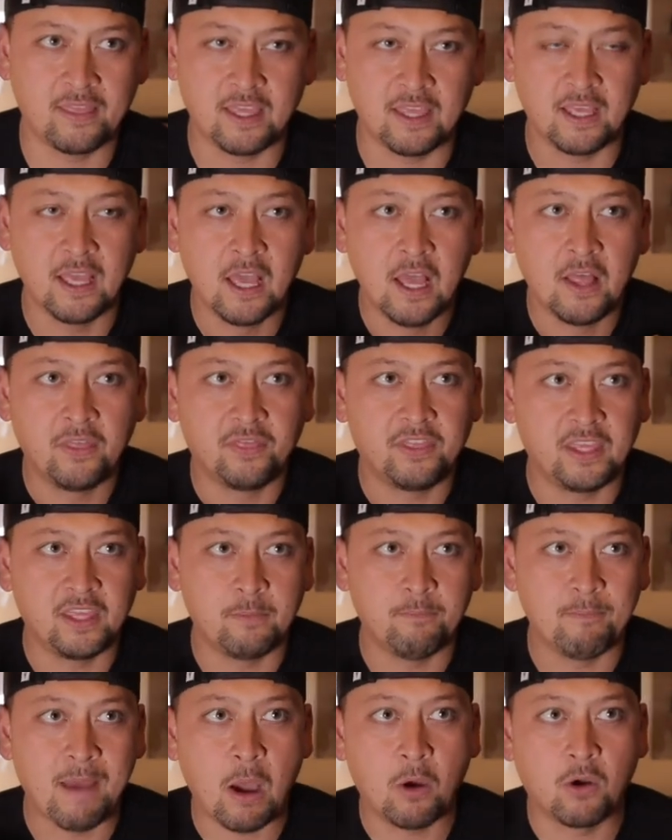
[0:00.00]

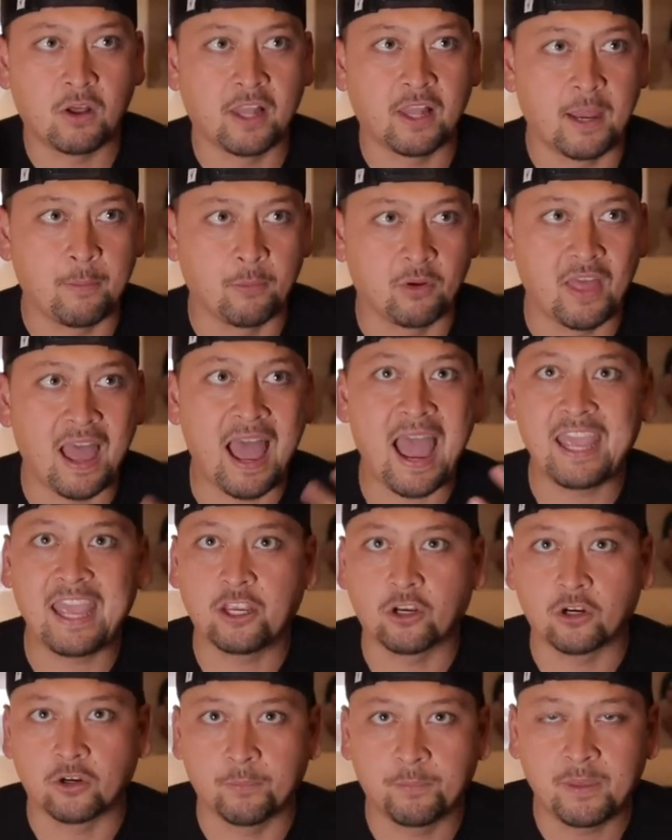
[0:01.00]
The mountain climber, the hiker,